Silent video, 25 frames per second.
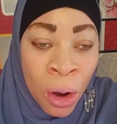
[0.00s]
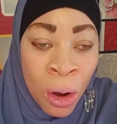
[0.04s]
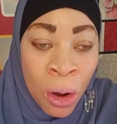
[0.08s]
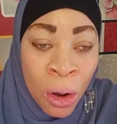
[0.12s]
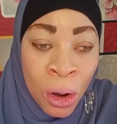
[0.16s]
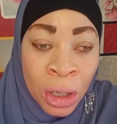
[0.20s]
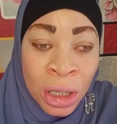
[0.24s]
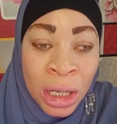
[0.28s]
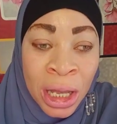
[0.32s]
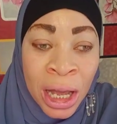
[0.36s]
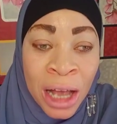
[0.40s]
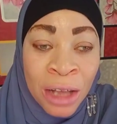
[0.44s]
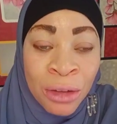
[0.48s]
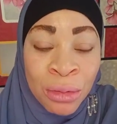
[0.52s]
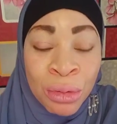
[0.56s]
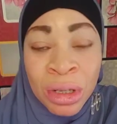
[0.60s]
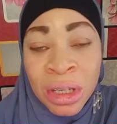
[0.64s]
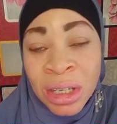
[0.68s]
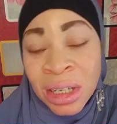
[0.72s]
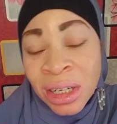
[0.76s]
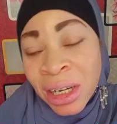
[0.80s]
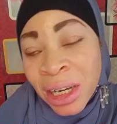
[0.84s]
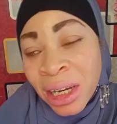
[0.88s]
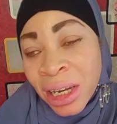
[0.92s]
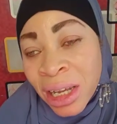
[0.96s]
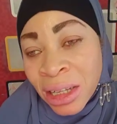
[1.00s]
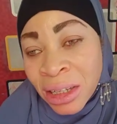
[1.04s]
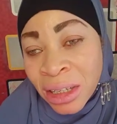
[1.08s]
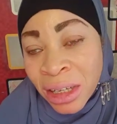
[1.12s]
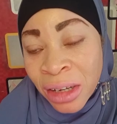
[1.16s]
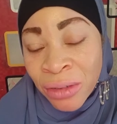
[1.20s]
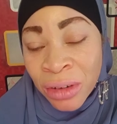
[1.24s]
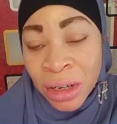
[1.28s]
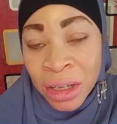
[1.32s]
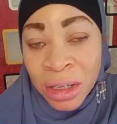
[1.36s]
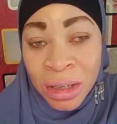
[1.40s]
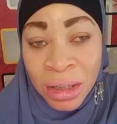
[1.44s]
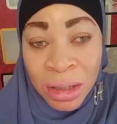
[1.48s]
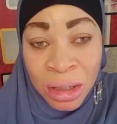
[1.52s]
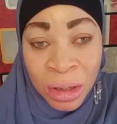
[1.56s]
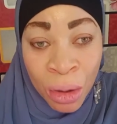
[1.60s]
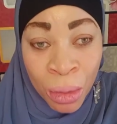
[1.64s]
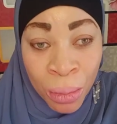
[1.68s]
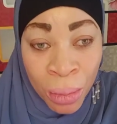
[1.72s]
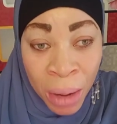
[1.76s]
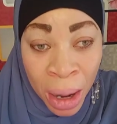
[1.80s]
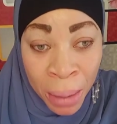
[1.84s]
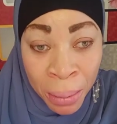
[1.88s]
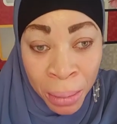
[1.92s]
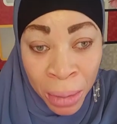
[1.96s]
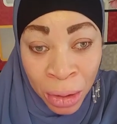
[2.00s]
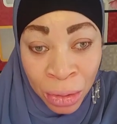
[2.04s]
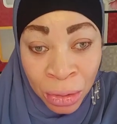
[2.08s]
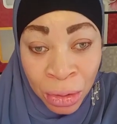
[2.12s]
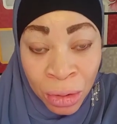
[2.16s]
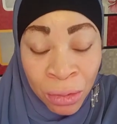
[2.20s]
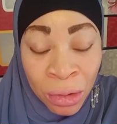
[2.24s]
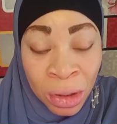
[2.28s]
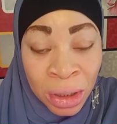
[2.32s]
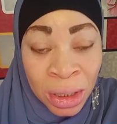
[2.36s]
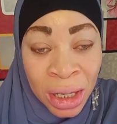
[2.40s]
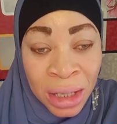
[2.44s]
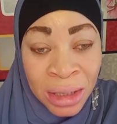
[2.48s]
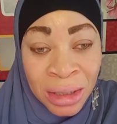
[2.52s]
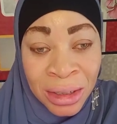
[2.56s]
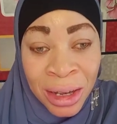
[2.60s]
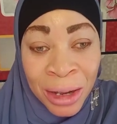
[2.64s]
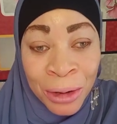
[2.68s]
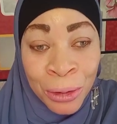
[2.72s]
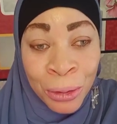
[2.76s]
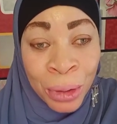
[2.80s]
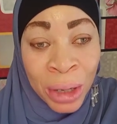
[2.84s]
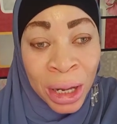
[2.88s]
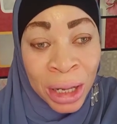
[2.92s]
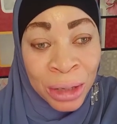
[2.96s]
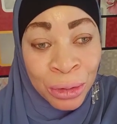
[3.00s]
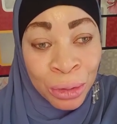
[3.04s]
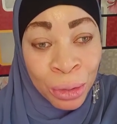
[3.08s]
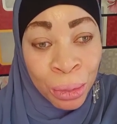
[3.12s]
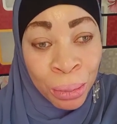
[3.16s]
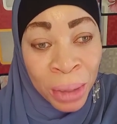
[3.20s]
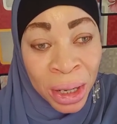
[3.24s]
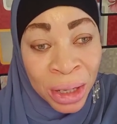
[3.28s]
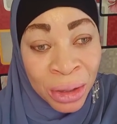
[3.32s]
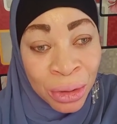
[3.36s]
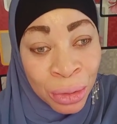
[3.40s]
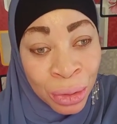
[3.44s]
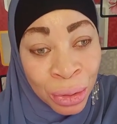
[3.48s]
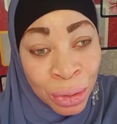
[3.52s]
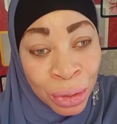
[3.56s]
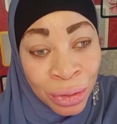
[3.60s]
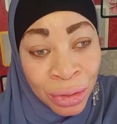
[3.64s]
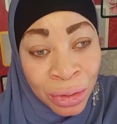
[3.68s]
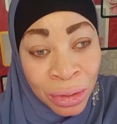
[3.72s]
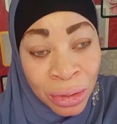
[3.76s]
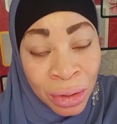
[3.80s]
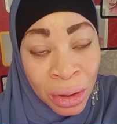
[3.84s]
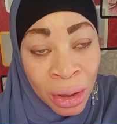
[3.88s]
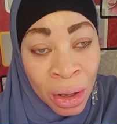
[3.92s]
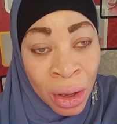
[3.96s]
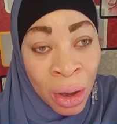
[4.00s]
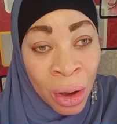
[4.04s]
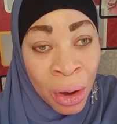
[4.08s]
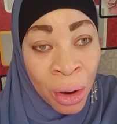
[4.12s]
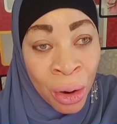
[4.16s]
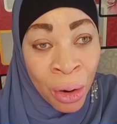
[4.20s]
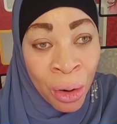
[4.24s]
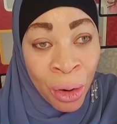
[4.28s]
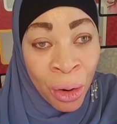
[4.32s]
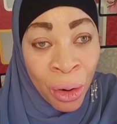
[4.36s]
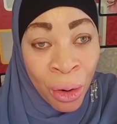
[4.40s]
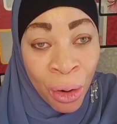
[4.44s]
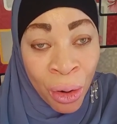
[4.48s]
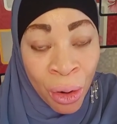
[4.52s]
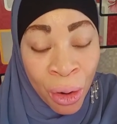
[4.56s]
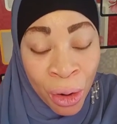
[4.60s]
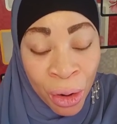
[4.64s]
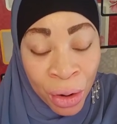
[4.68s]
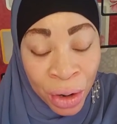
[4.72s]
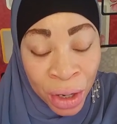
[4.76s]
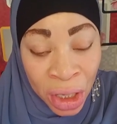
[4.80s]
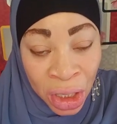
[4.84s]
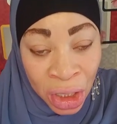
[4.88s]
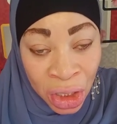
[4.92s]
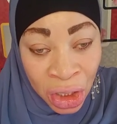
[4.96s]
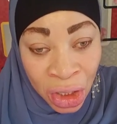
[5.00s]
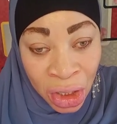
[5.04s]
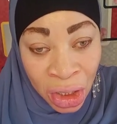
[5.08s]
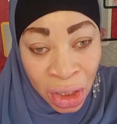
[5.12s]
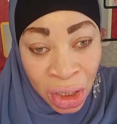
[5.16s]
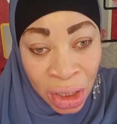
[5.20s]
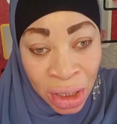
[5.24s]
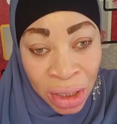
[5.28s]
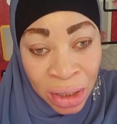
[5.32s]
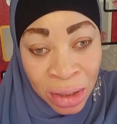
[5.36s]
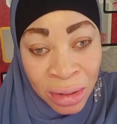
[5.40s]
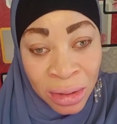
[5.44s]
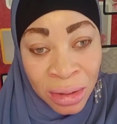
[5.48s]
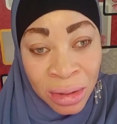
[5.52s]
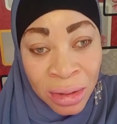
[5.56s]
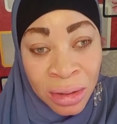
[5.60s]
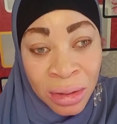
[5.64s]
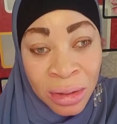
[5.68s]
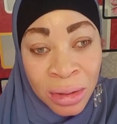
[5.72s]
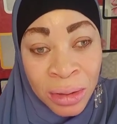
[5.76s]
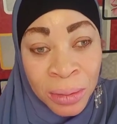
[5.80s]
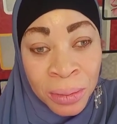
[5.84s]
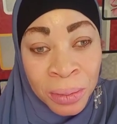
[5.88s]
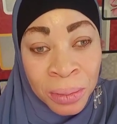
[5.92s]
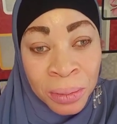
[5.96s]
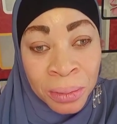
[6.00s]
Others with relatively some amount of glutathione are tomatoes, oranges.